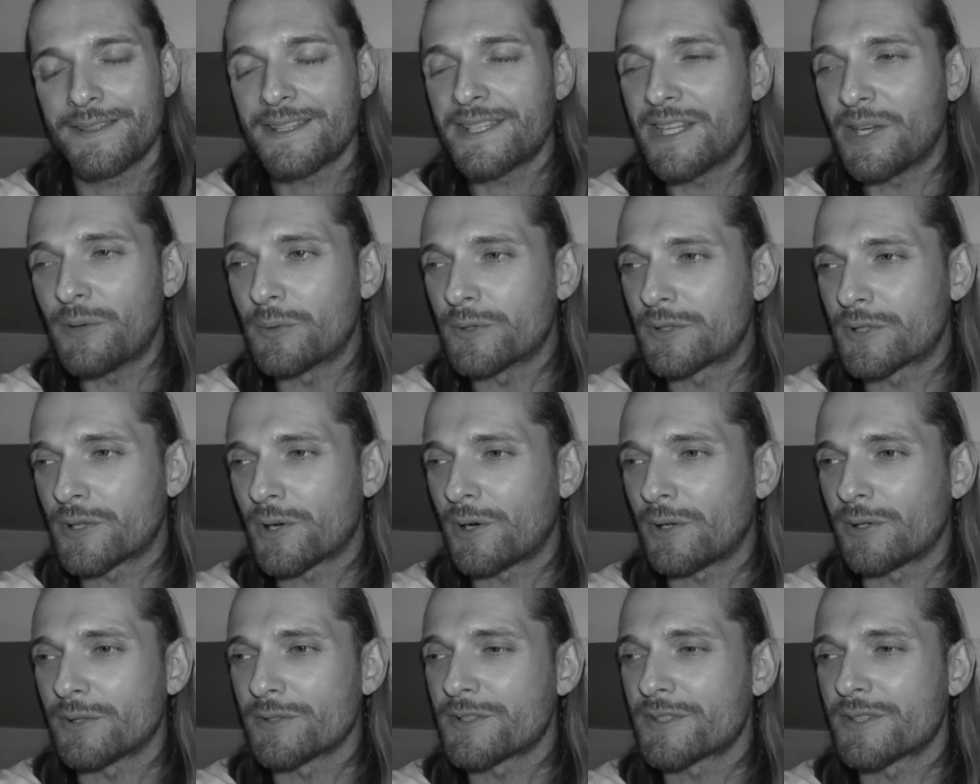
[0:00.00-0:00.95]
They would
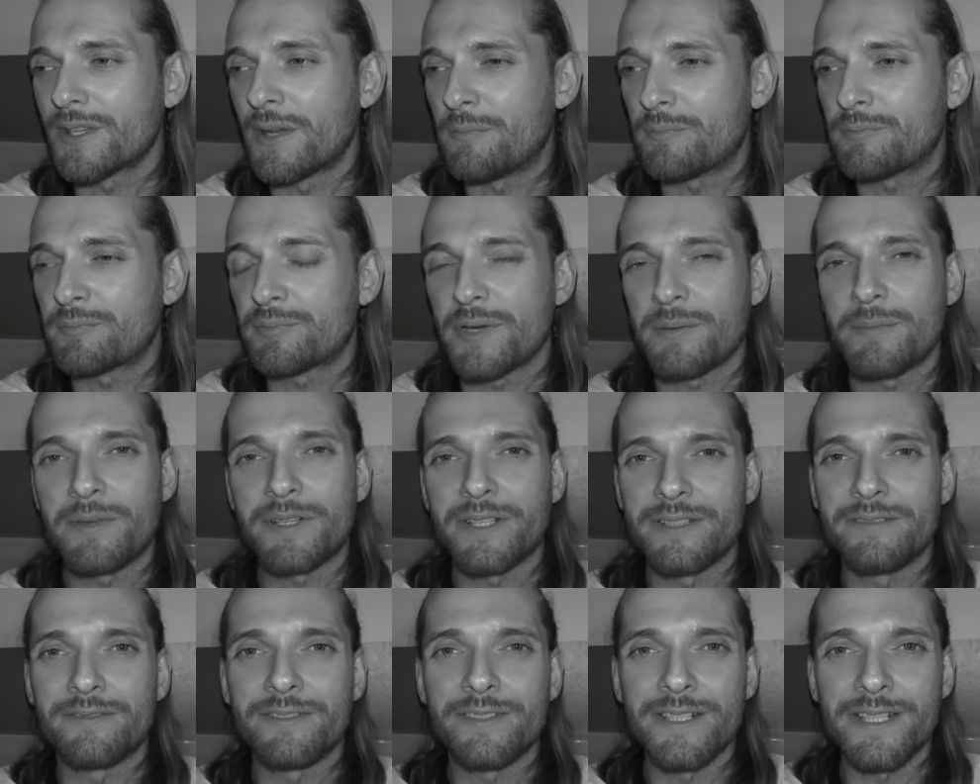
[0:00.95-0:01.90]
call us a
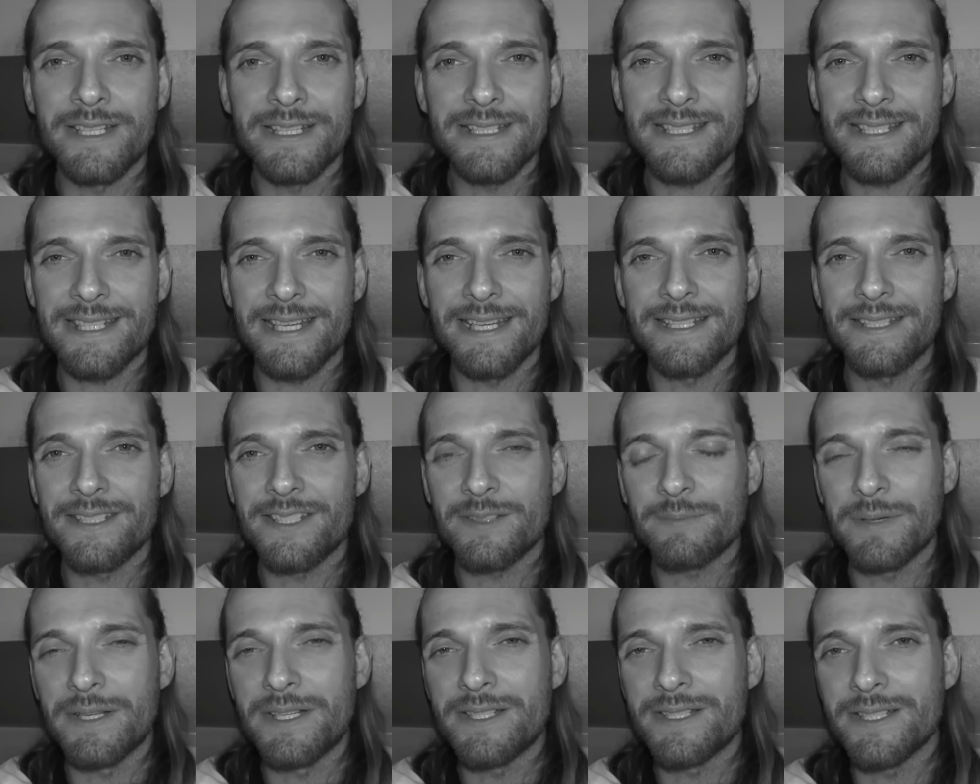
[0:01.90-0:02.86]
primitive and insane
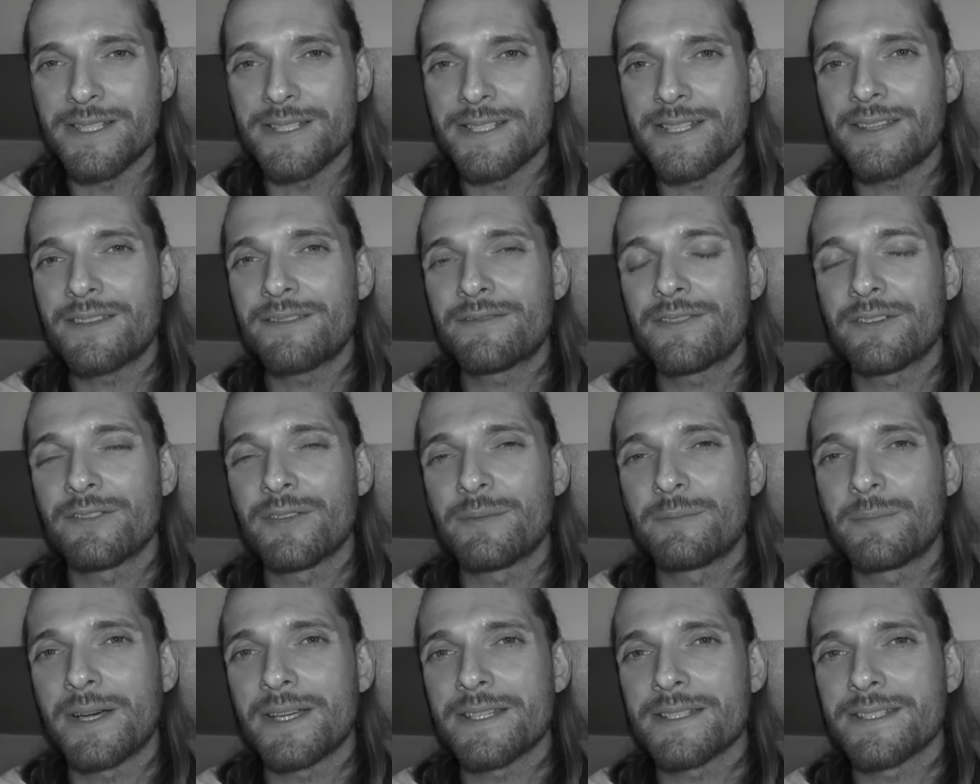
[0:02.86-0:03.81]
species at the very
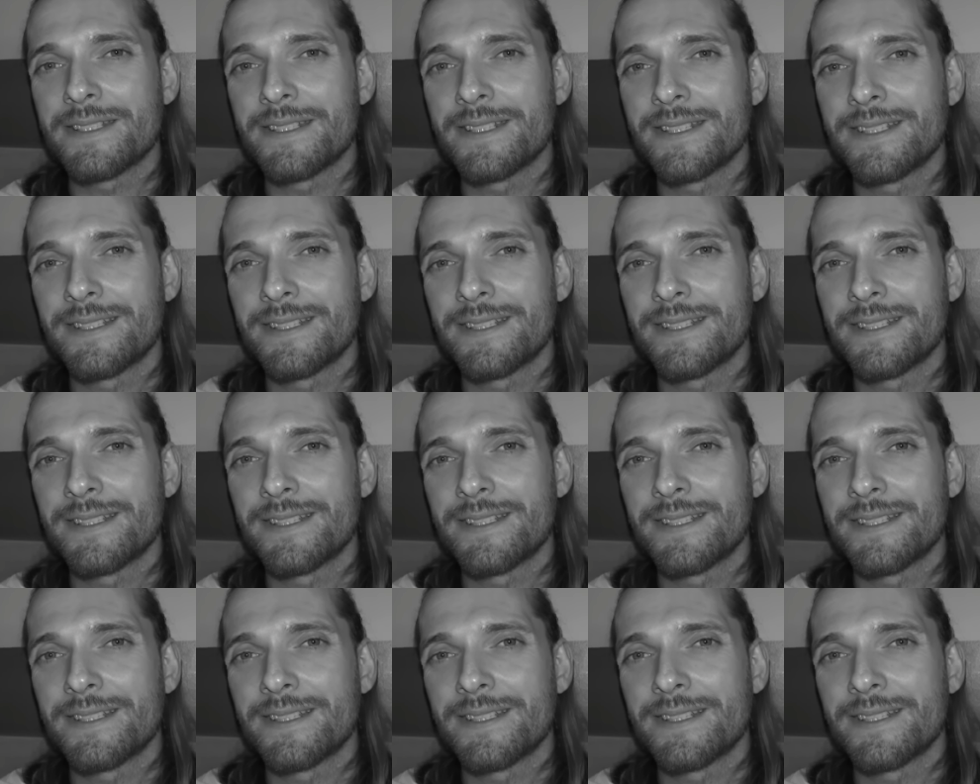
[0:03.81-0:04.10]
best.